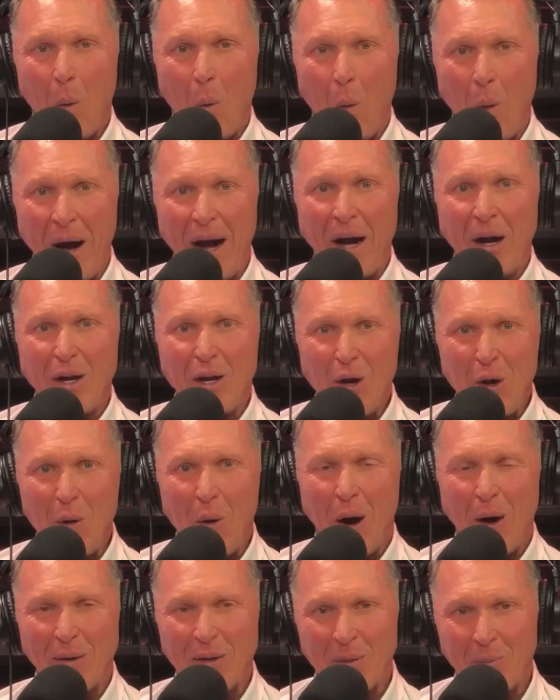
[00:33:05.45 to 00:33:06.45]
where
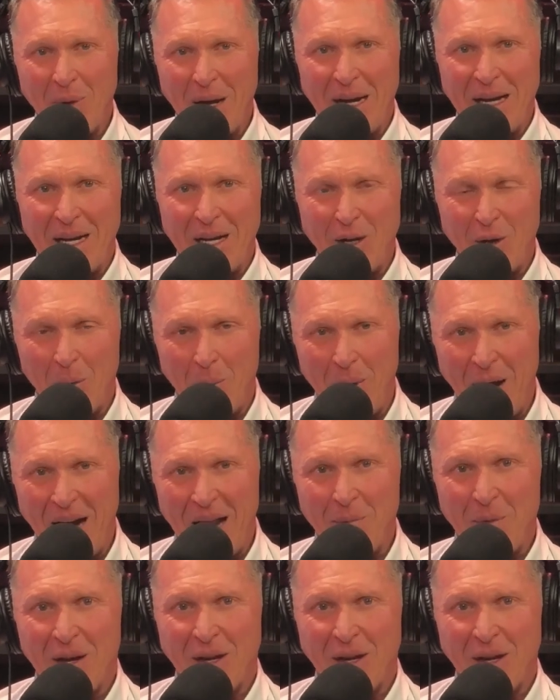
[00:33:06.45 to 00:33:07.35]
you are spending your money,